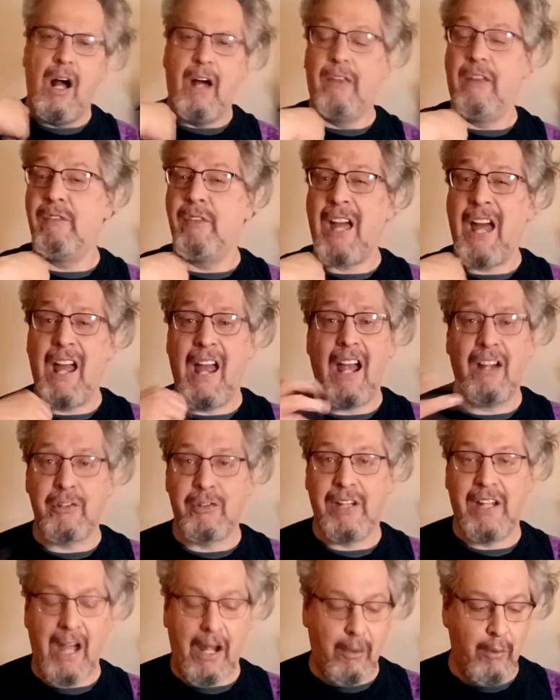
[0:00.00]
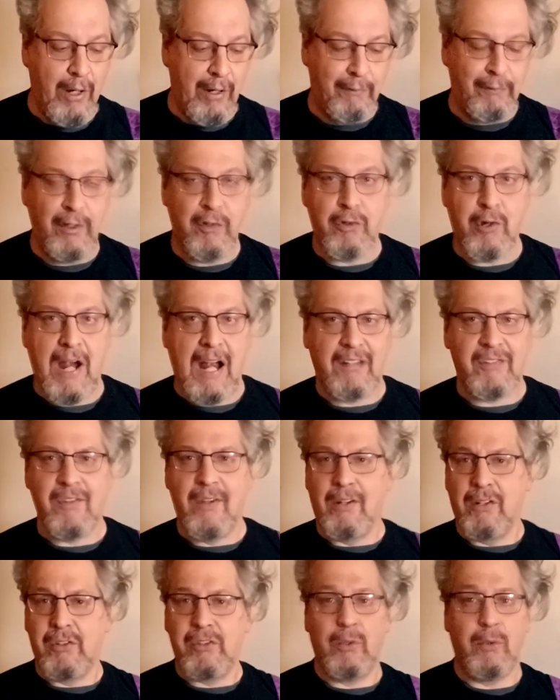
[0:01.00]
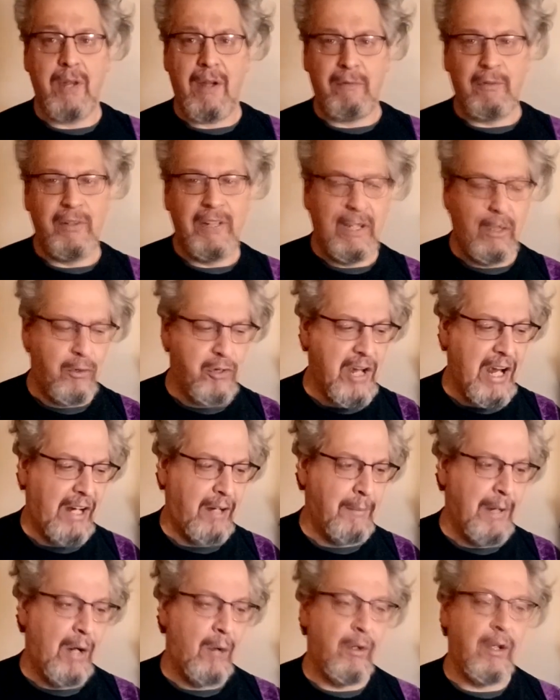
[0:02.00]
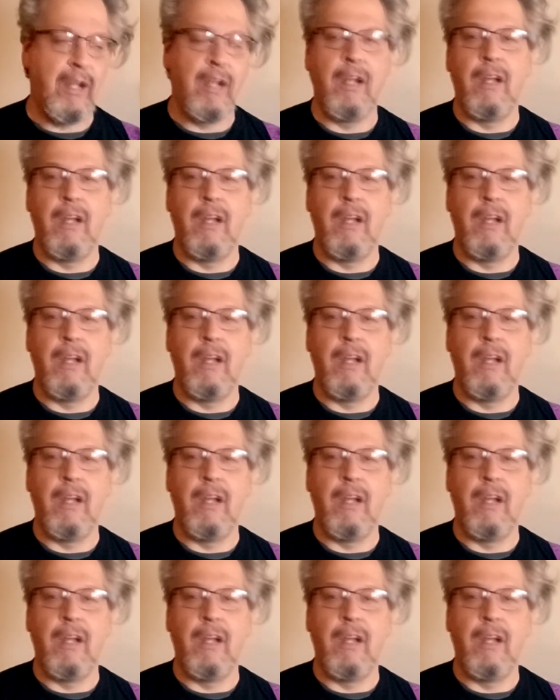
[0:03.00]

They've actually got quite a few tracks in there, so definitely go check them out.